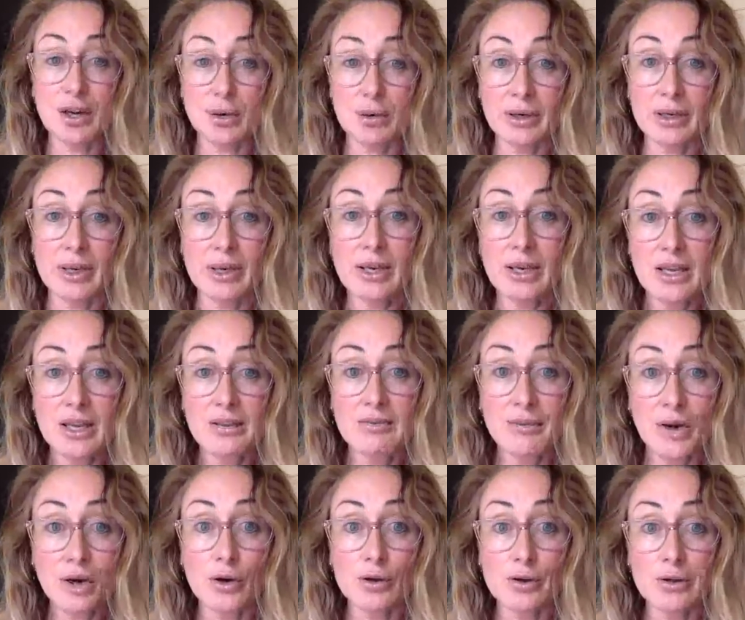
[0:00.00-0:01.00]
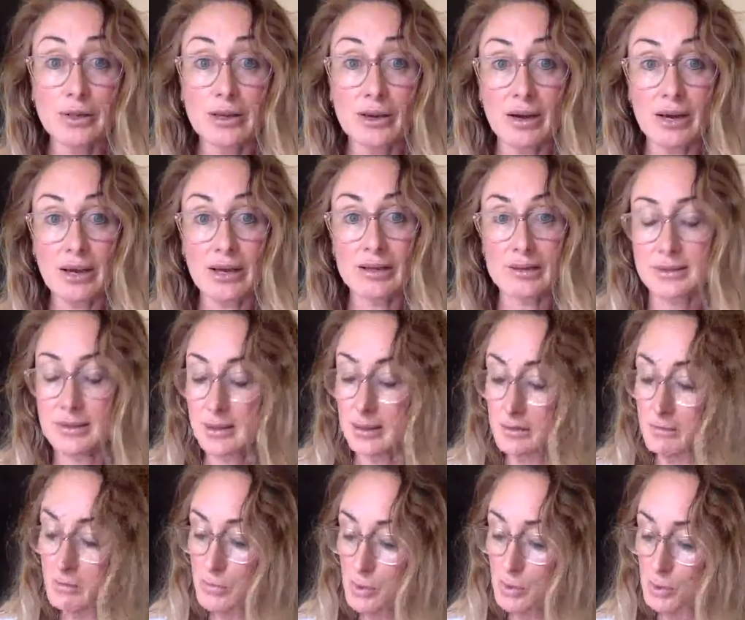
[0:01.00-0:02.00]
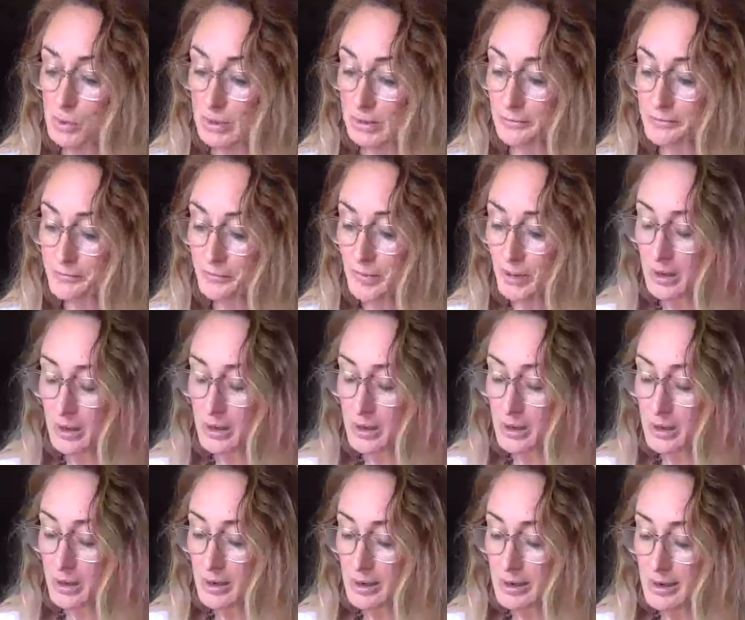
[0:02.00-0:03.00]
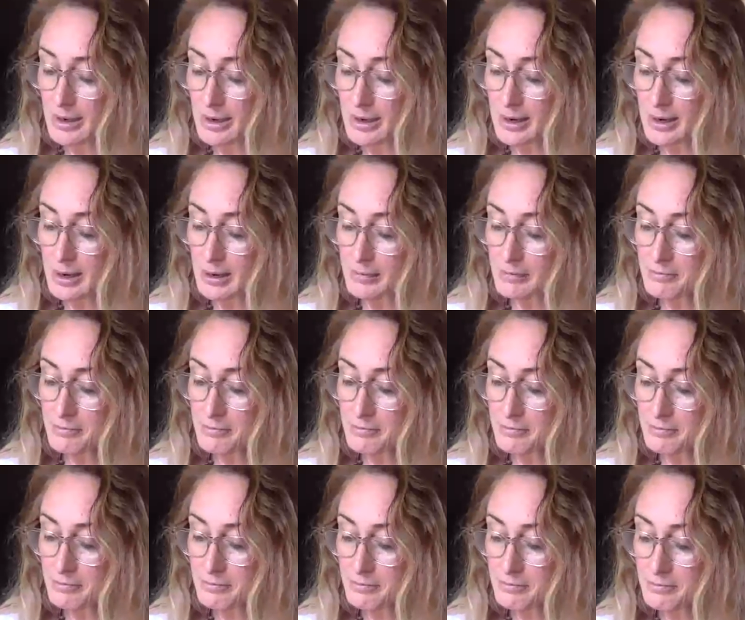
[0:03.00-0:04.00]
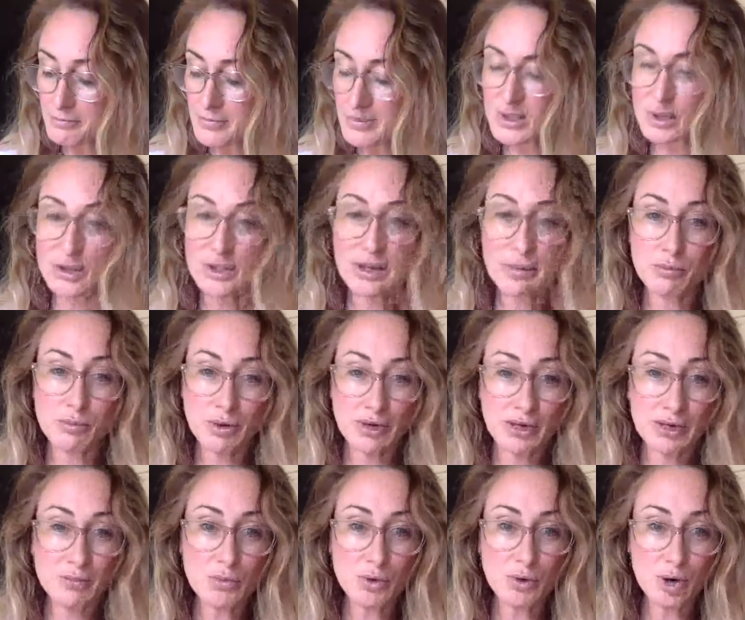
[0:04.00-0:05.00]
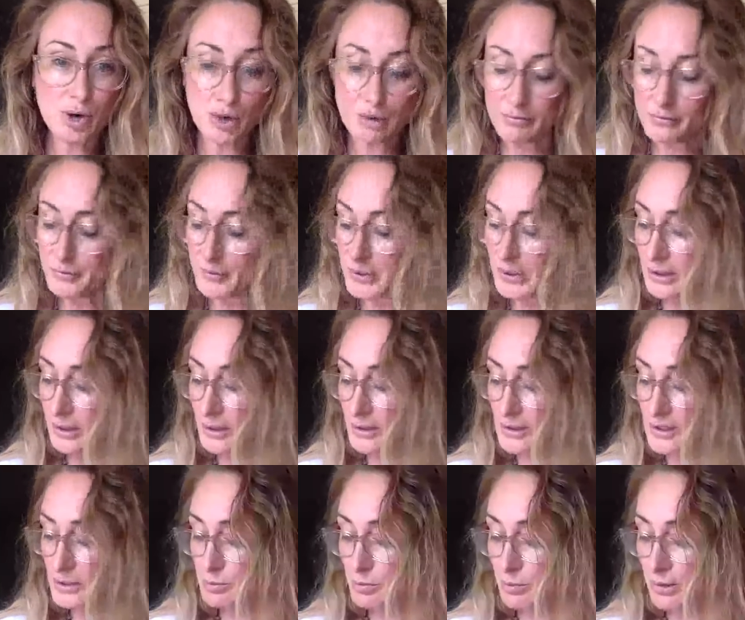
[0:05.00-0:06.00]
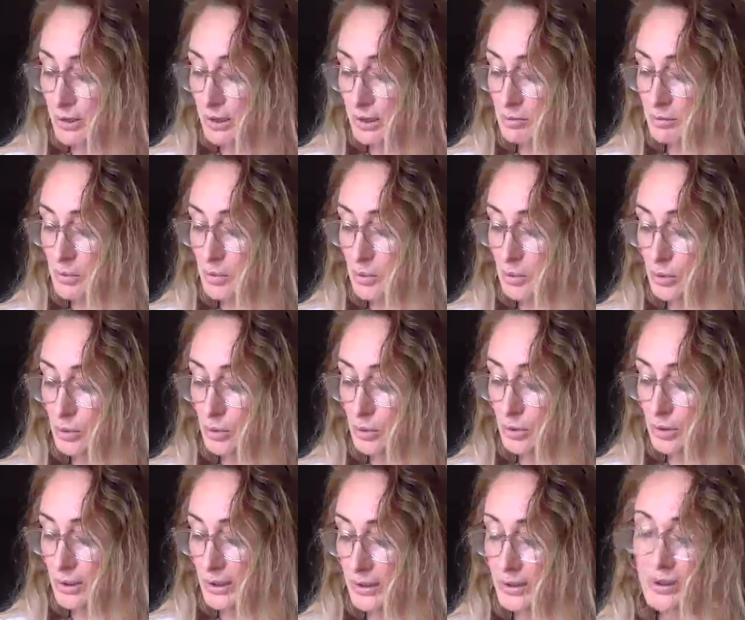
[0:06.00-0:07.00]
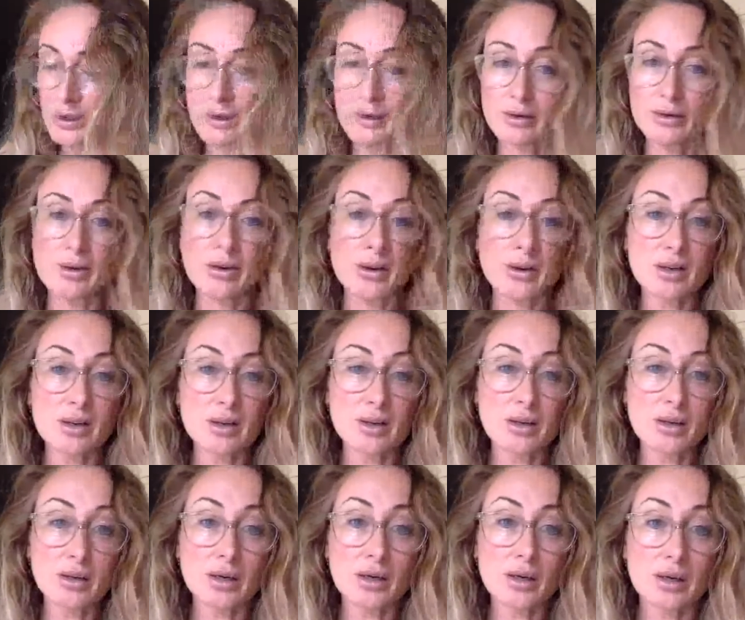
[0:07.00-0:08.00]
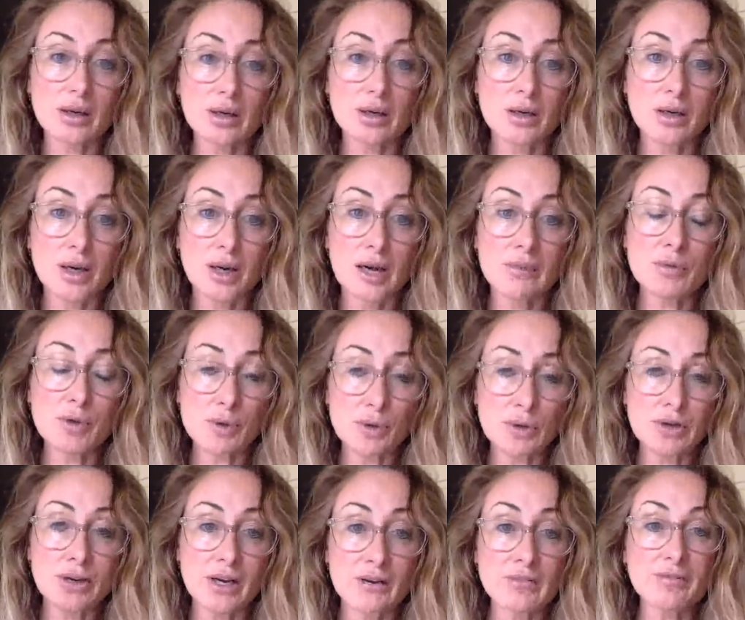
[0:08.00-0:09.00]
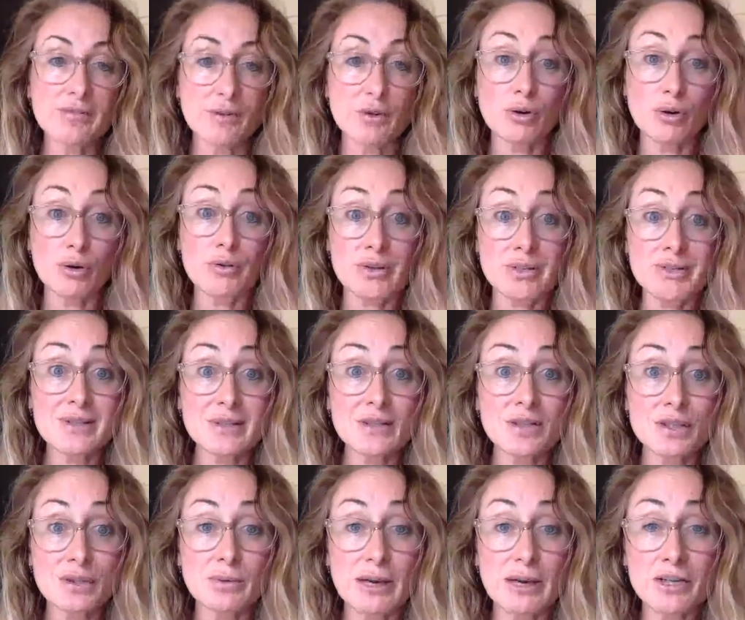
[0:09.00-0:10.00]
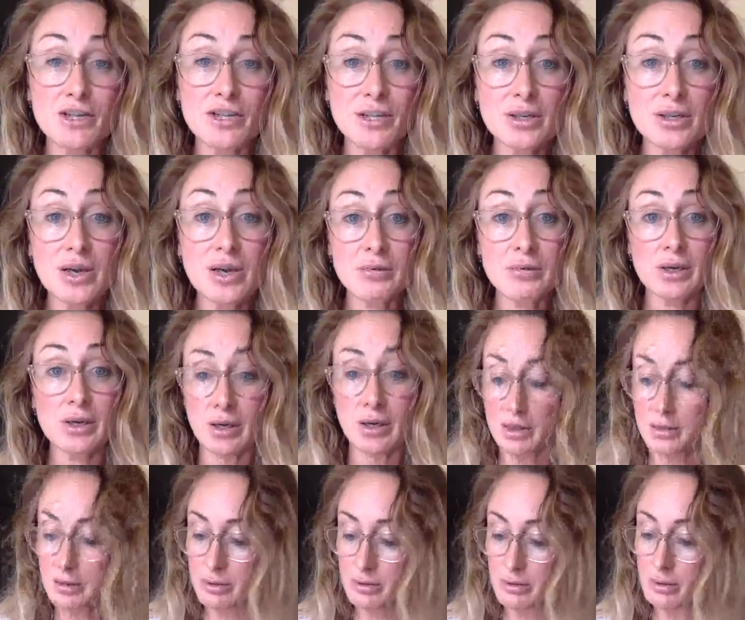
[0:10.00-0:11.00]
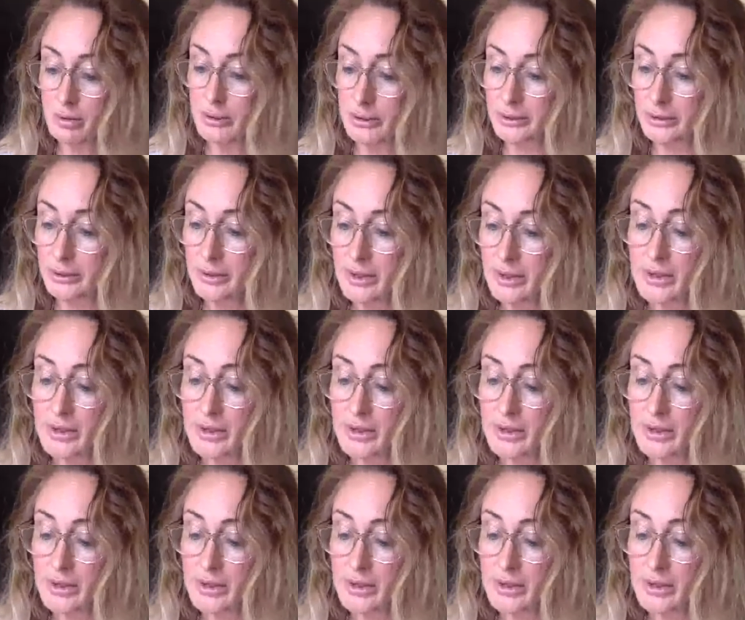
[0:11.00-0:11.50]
going, if only I had done more. So to bring in more confidence, bring in more, you know, I'm good enough for this situation. I'm going to get through it.